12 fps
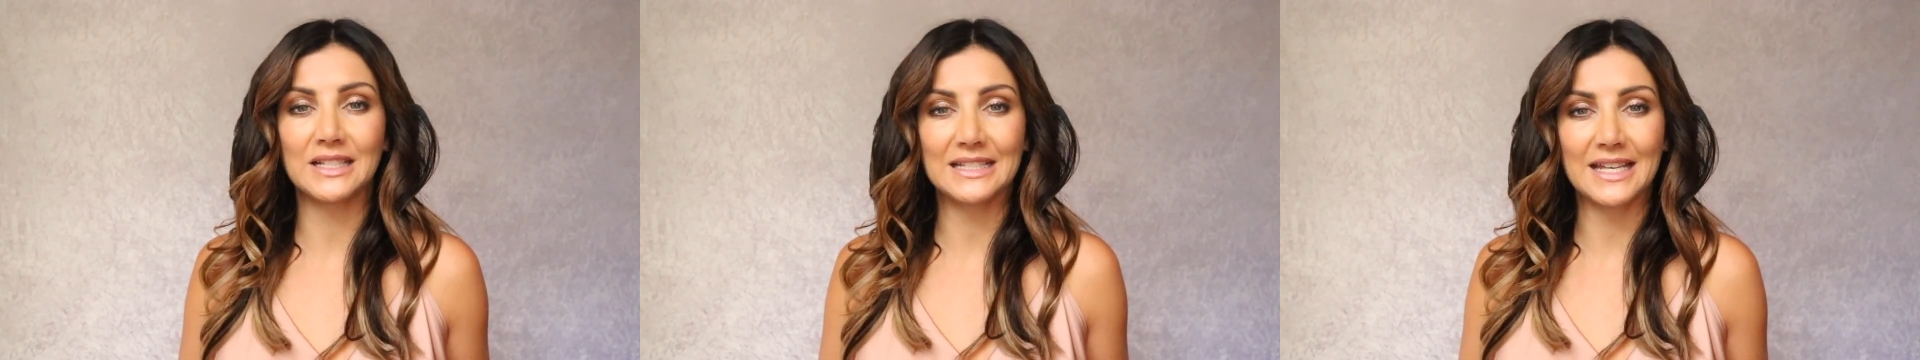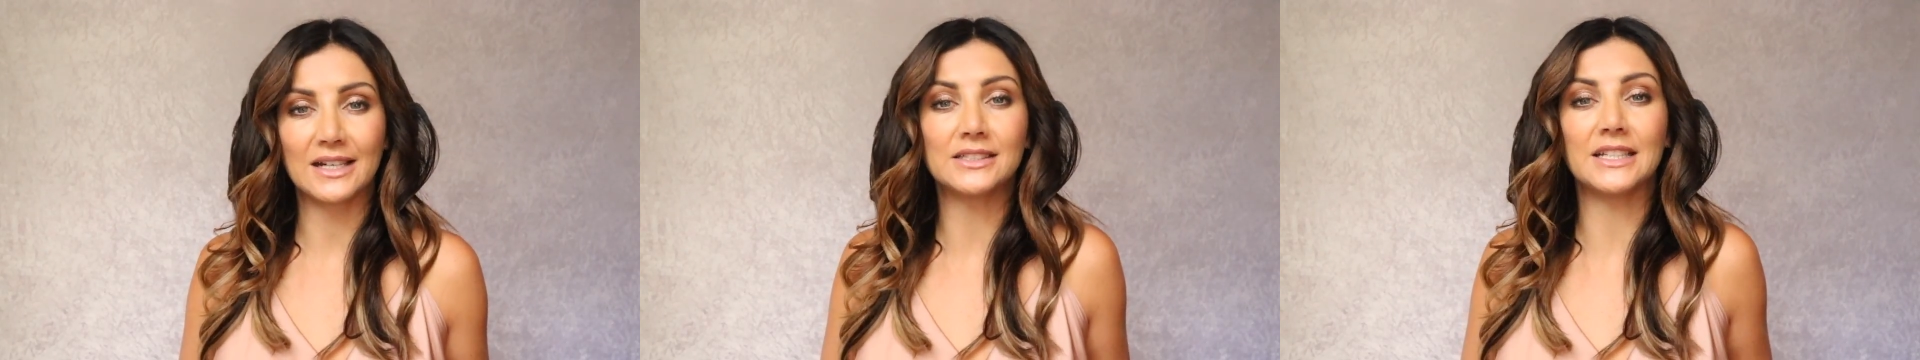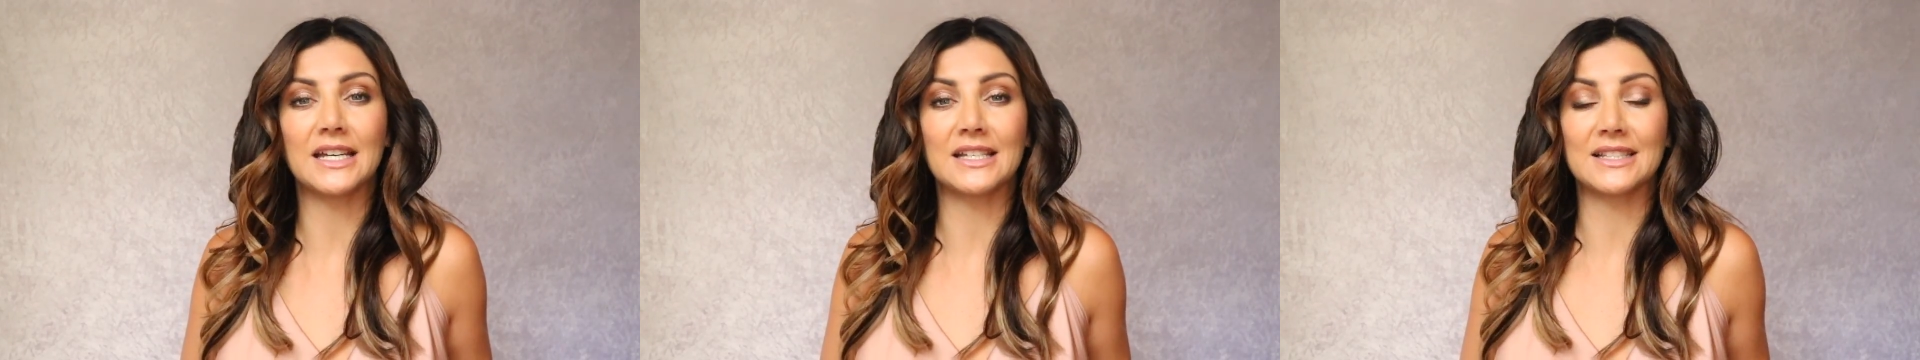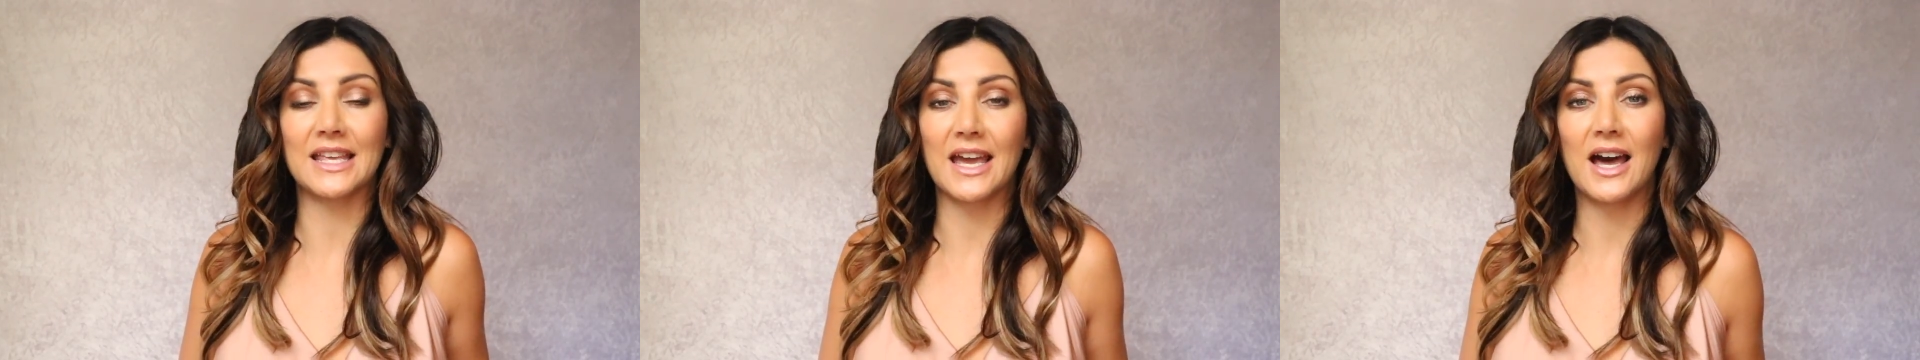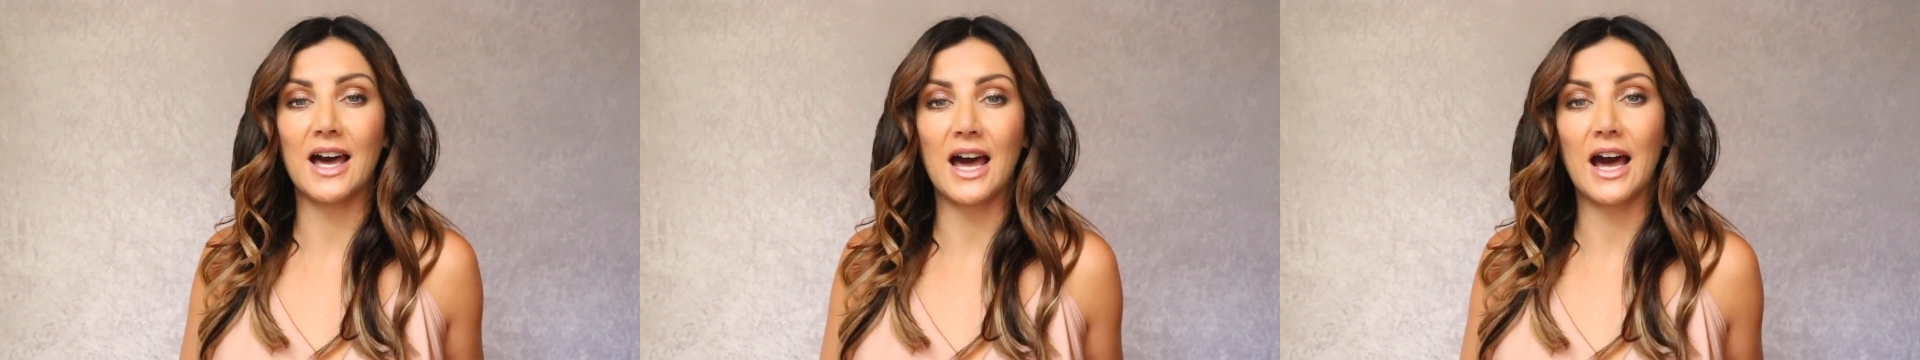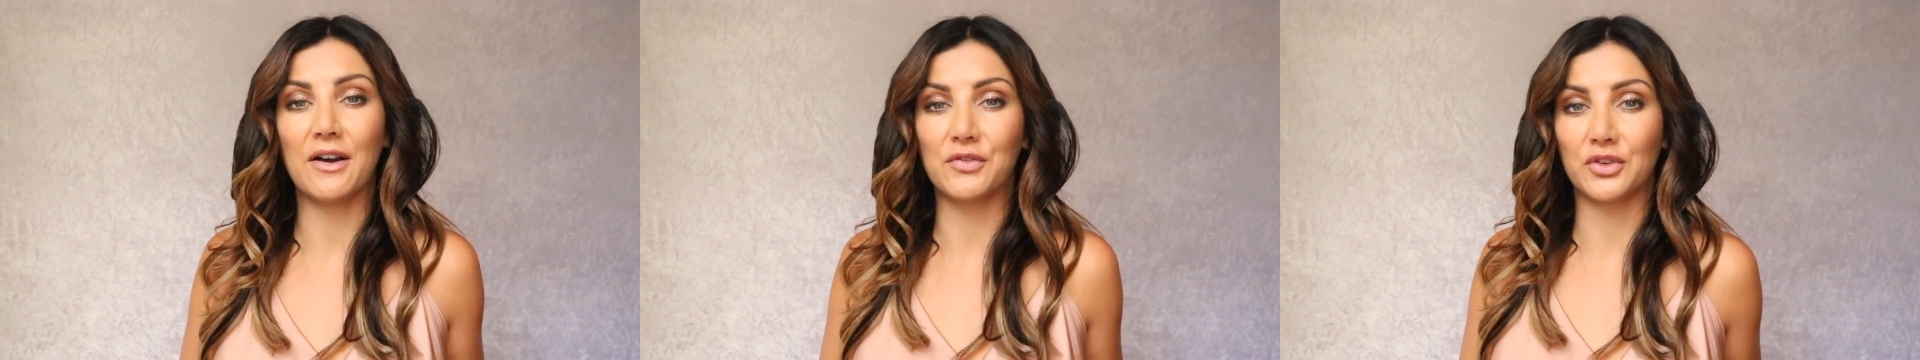exactly as they are
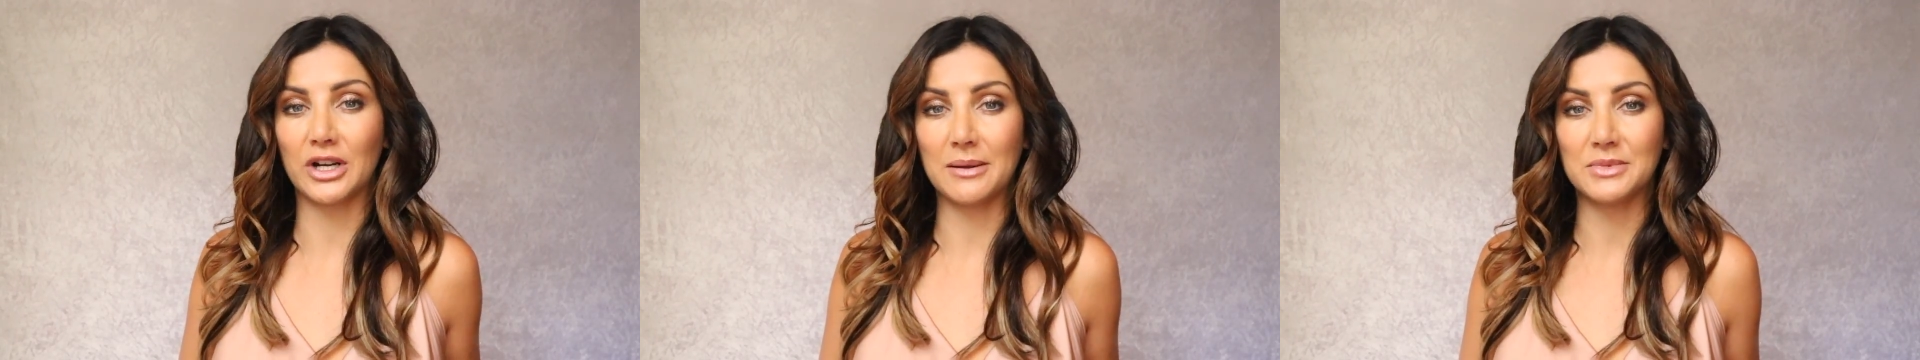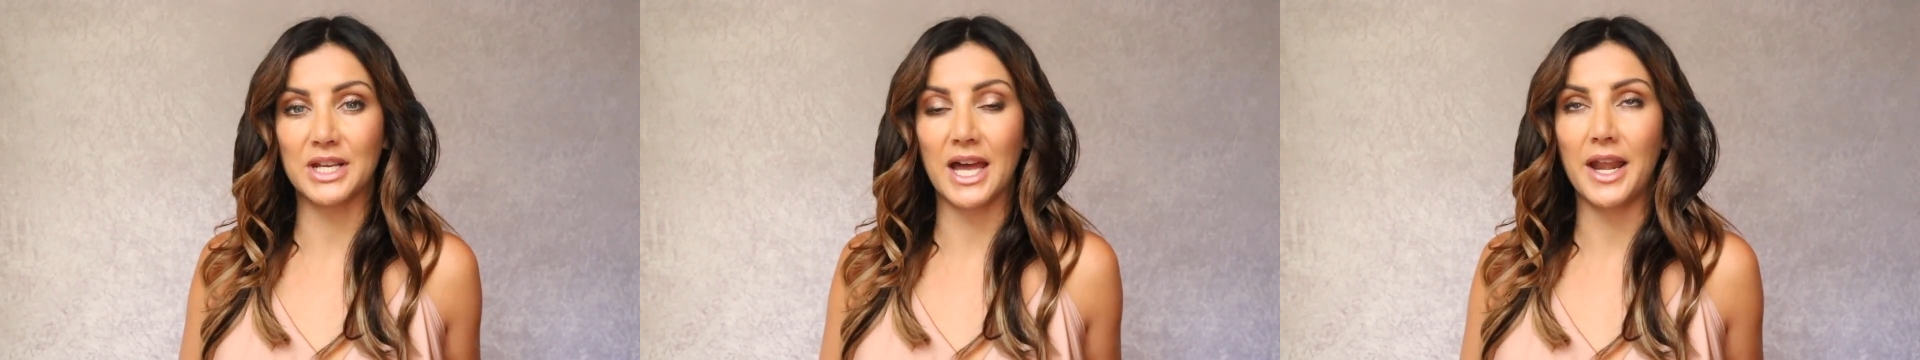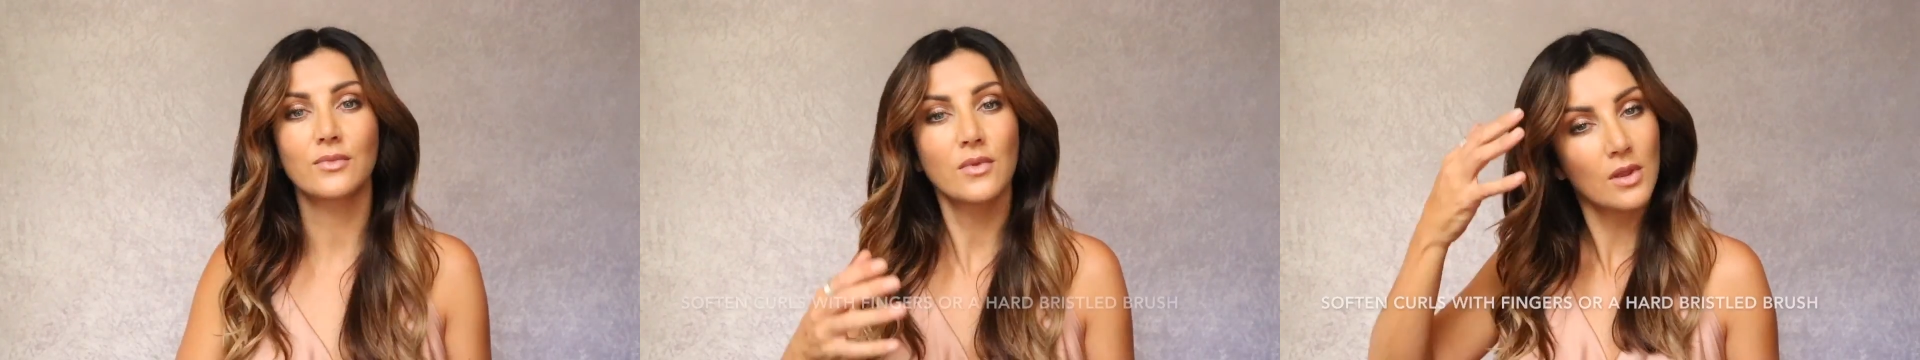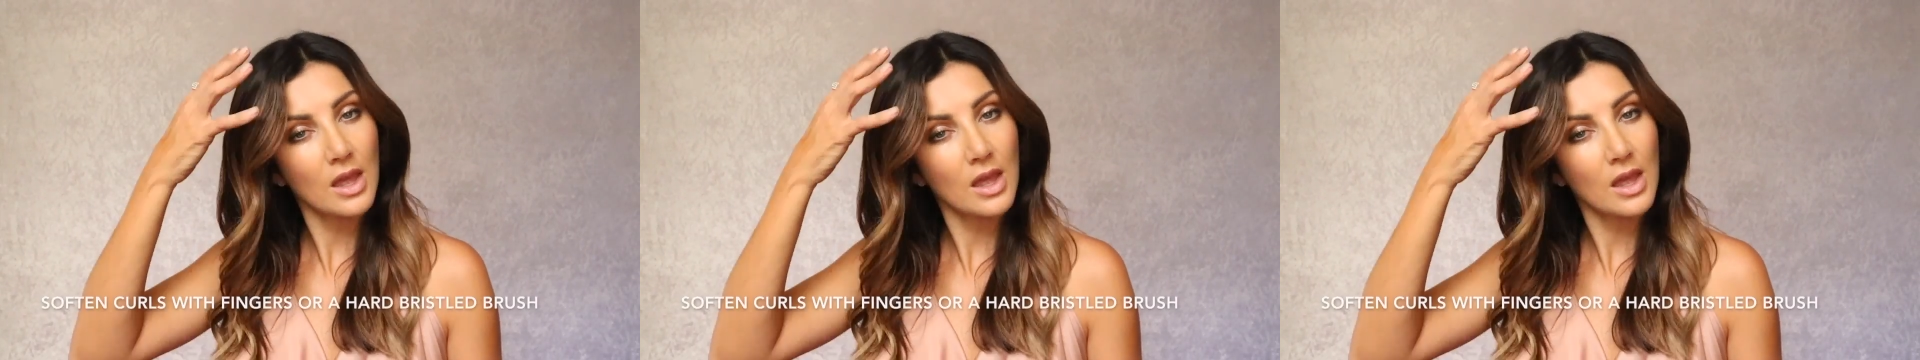after I'm done.